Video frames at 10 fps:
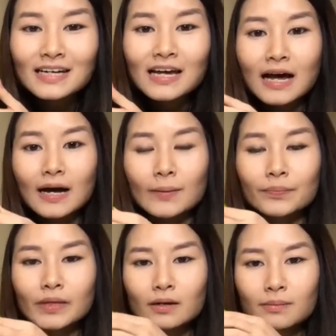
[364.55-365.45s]
Um,
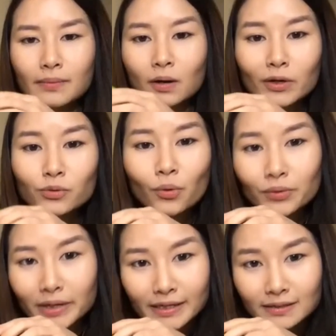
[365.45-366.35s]
but what you
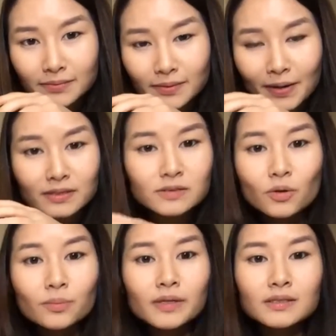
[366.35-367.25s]
worry about is normally
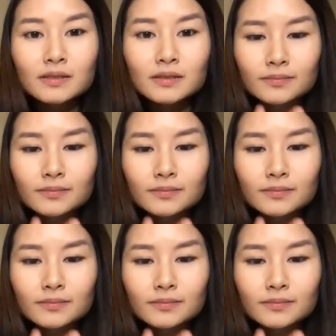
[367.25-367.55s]
the